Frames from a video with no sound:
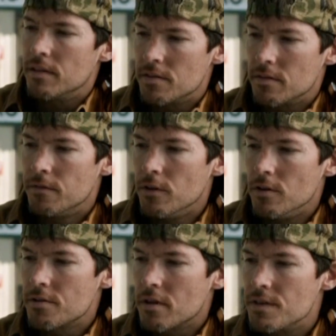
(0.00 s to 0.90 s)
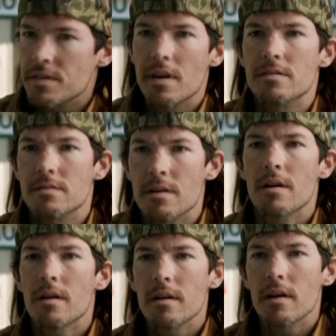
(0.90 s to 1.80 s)
is a full service station, sir.
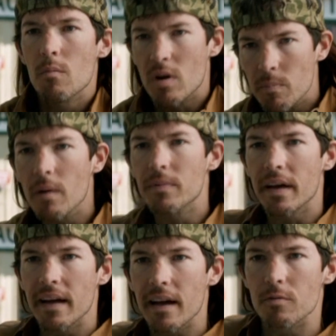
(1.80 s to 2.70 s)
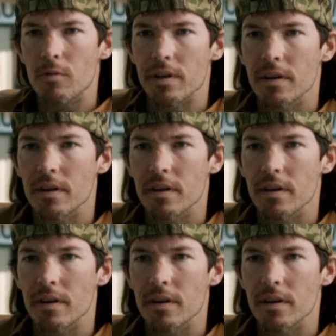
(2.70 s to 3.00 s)
I'm gonna pump that gas for you.